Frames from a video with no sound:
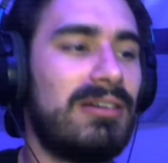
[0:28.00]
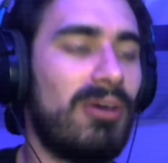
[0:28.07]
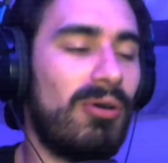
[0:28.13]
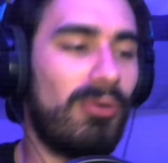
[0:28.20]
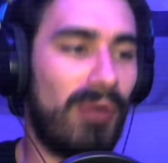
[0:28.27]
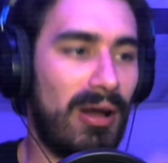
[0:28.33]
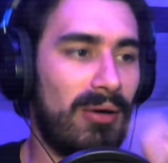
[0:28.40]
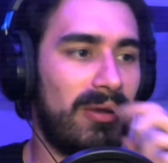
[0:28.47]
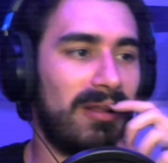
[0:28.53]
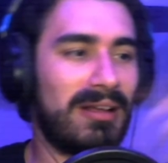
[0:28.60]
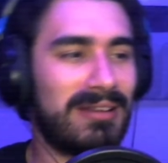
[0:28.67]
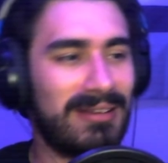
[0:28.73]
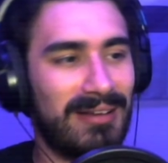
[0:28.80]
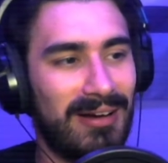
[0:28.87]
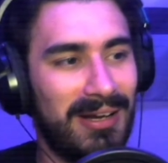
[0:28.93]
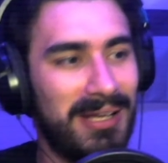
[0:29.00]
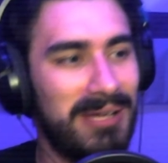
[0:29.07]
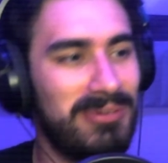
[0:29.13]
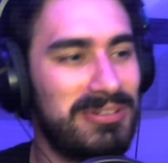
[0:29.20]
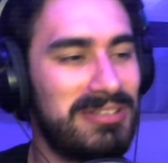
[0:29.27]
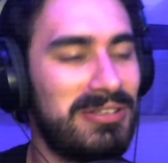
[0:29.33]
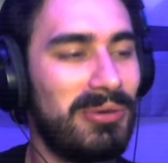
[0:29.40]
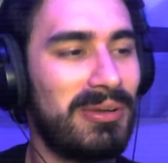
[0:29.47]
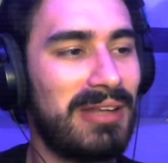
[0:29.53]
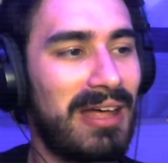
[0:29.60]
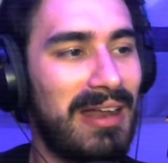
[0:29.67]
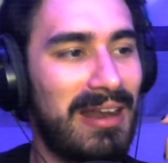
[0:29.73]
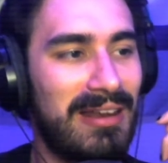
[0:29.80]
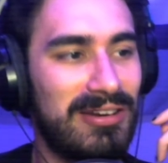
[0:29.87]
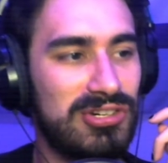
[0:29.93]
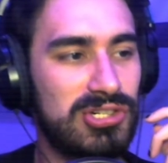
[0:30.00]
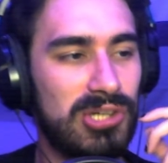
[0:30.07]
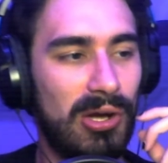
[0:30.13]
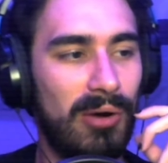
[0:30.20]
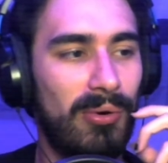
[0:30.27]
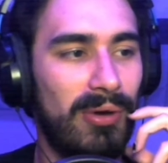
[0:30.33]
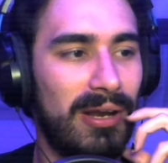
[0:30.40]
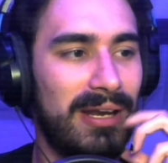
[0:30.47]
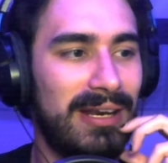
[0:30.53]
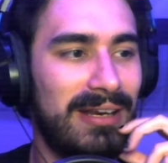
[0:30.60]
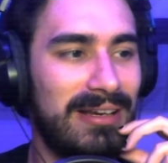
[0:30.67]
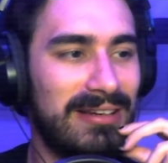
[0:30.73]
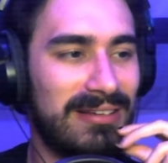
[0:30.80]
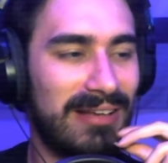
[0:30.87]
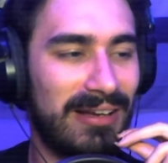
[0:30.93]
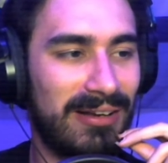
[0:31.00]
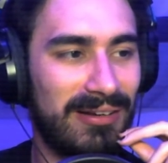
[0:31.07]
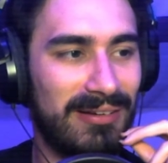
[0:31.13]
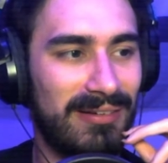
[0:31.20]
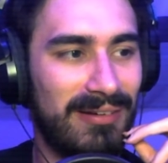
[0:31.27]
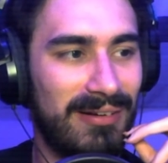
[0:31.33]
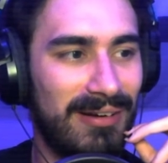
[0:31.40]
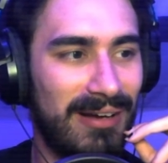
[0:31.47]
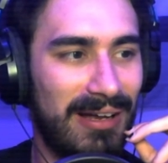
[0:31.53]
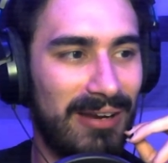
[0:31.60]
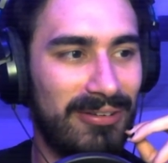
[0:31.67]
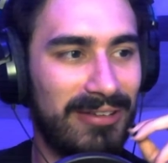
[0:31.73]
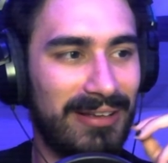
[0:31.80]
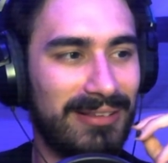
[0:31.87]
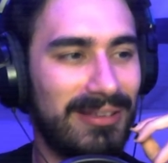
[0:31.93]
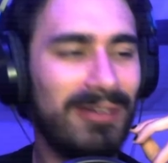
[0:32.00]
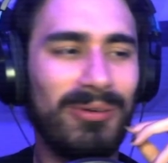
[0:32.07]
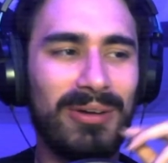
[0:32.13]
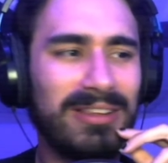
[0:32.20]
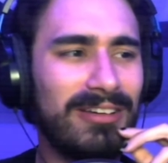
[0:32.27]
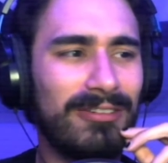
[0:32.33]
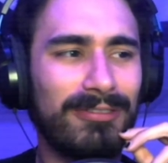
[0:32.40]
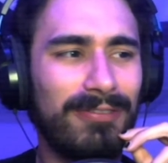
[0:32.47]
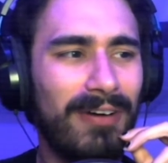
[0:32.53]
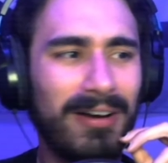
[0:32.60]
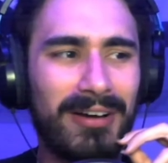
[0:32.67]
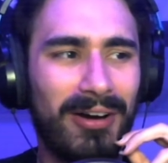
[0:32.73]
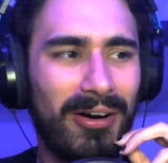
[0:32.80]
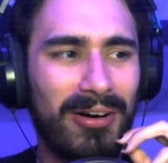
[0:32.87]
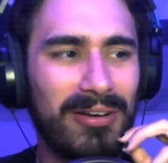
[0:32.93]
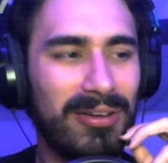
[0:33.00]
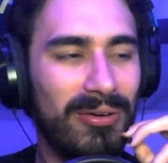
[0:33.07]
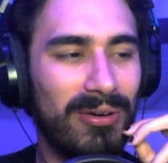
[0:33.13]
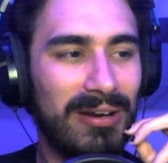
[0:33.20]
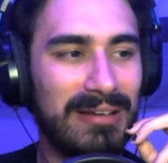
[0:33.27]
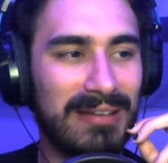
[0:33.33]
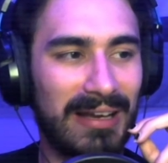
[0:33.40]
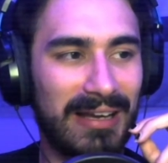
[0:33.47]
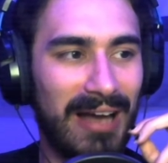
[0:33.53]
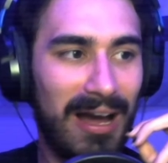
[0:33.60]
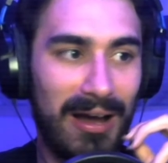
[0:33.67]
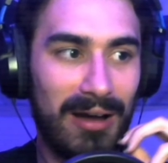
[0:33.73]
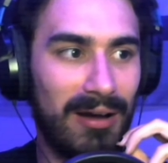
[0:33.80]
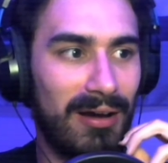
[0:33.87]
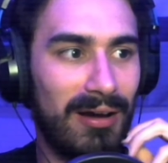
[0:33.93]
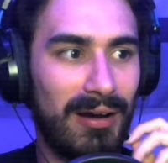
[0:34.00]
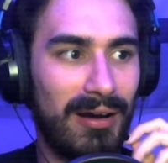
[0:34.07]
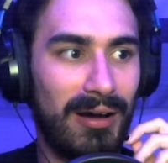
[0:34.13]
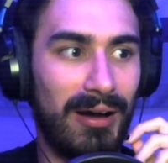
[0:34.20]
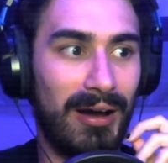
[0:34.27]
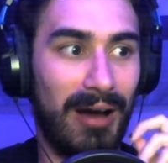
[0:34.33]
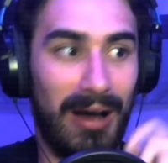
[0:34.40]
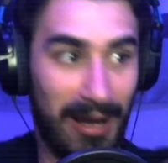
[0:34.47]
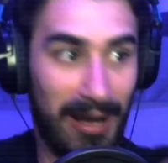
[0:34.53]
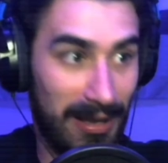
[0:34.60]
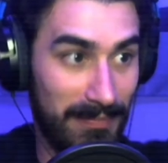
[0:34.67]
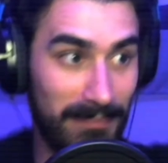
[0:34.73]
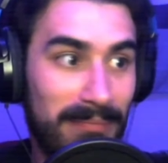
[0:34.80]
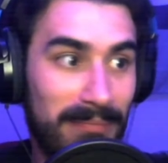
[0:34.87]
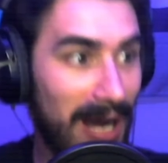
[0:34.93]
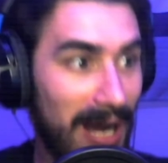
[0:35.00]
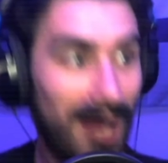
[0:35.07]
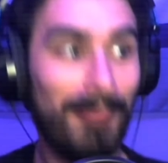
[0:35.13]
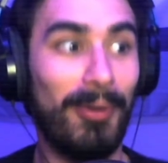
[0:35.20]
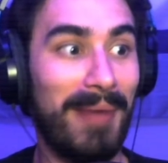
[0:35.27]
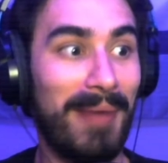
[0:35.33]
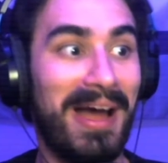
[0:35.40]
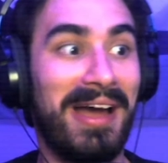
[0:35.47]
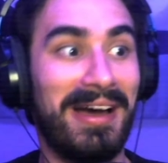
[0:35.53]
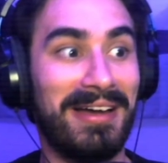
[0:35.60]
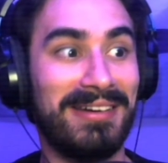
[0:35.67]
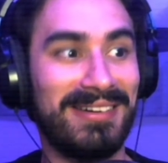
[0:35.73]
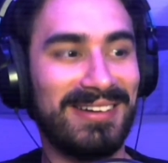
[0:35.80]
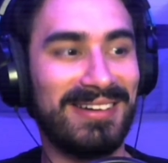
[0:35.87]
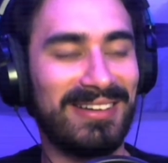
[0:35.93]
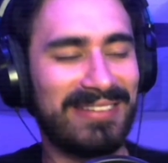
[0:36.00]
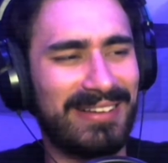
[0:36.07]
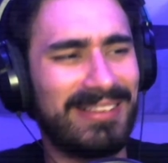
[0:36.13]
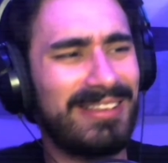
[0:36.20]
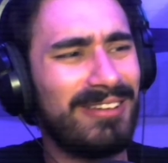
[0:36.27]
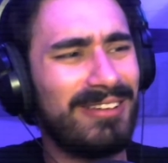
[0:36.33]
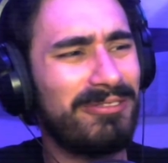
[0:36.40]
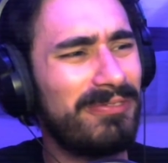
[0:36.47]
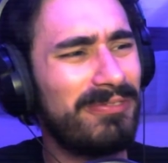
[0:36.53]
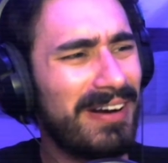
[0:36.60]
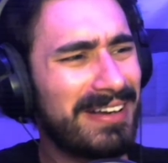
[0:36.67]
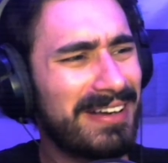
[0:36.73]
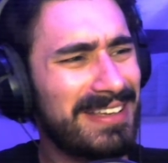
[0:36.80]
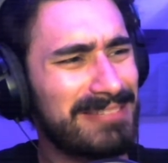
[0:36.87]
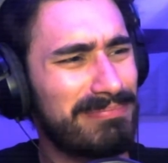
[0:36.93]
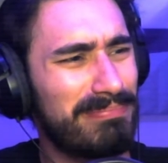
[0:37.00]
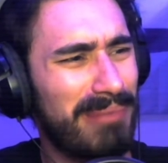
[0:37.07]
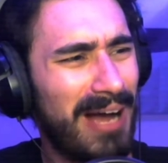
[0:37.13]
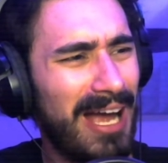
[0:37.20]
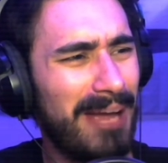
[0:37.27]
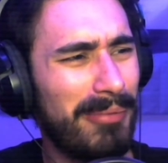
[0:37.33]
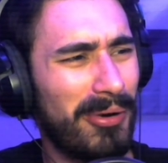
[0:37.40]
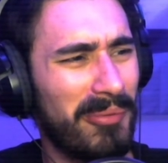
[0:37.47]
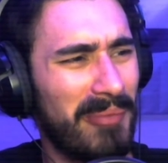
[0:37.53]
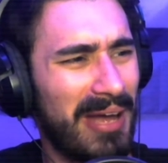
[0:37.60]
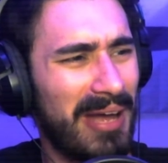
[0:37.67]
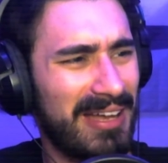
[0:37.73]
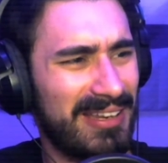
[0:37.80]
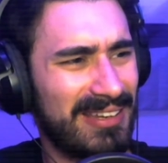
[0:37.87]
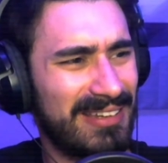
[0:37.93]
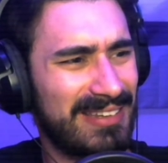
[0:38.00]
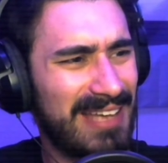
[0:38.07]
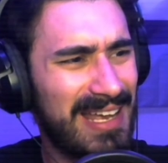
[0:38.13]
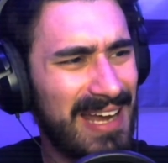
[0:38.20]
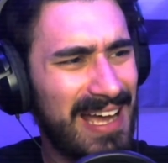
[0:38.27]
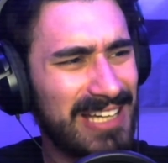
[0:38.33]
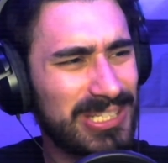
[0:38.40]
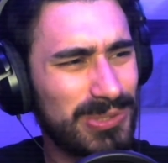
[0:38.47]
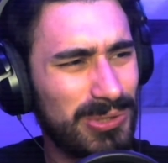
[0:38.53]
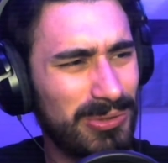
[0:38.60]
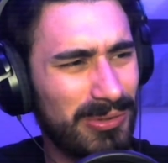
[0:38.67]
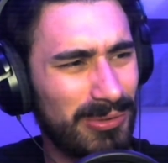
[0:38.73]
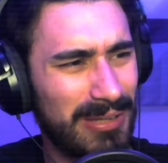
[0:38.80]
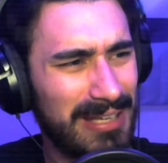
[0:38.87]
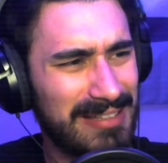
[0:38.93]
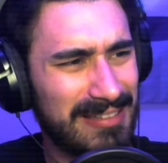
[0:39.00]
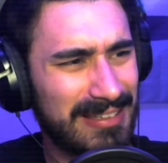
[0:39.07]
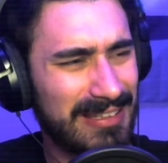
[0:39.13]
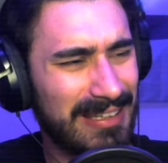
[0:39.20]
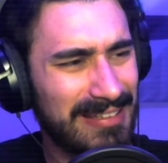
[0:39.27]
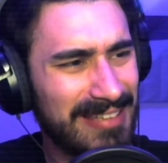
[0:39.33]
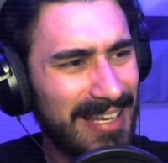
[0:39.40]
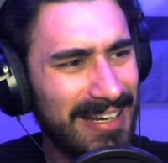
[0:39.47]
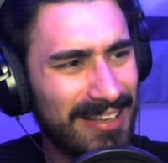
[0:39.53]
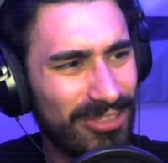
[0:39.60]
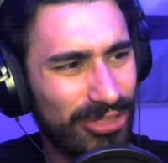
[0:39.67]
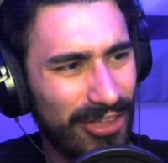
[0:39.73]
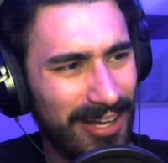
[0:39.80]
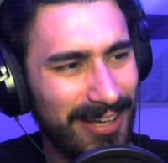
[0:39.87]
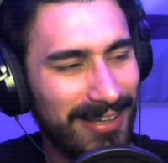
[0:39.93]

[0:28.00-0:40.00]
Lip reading: around and like he was just doing that at a show, and then he just like I was like, "Dude, what the fuck are you?" He's like, "I'm Bible man." I was like, "The fuck is Bible man? Is that actual? Is that a thing?"